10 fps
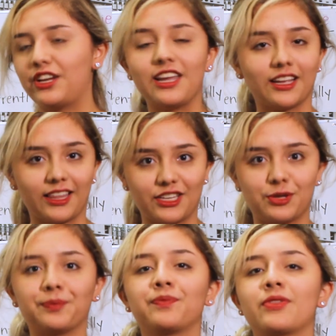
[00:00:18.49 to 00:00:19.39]

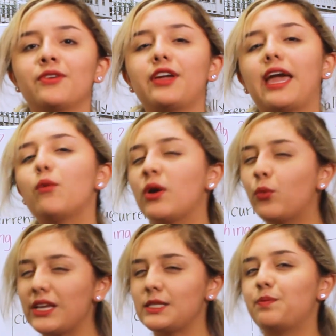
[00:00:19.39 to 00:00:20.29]
English. Okay, when
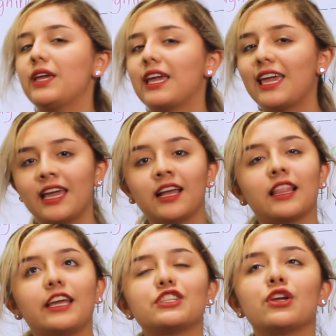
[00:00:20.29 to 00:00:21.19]
we speak
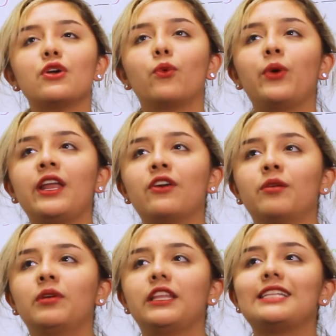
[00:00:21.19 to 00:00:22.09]
English, we
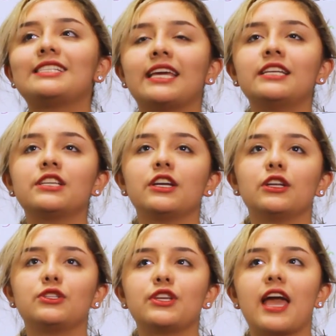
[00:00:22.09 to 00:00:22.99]
normally tend
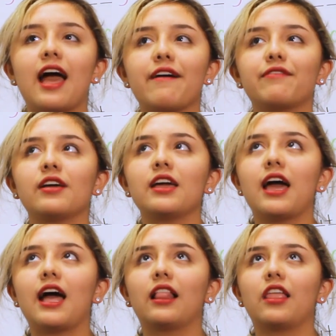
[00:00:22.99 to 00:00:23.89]
to have
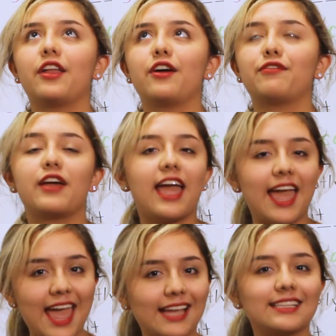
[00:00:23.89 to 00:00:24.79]
a lot of
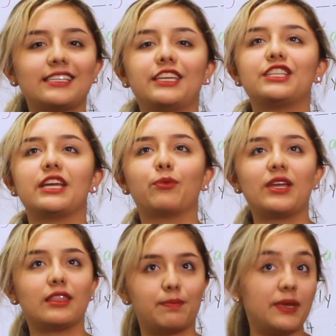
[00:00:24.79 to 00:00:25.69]
exit
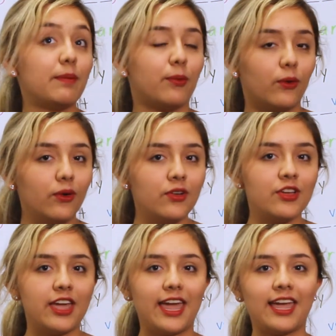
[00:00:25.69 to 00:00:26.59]
with the people
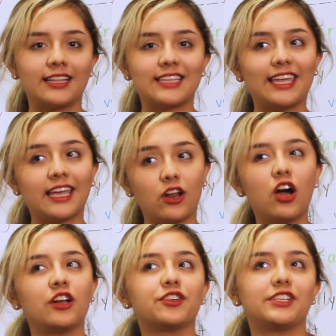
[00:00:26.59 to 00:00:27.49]
and they can
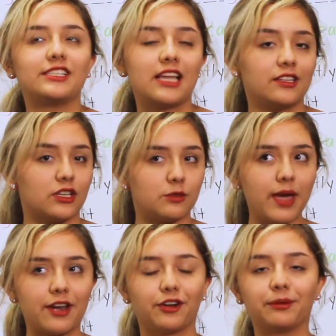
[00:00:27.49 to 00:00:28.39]
understand us
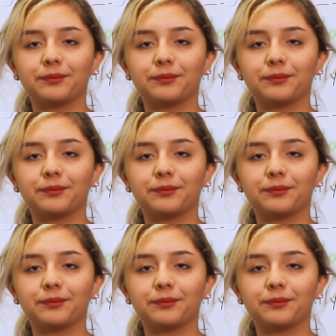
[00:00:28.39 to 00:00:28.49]
better.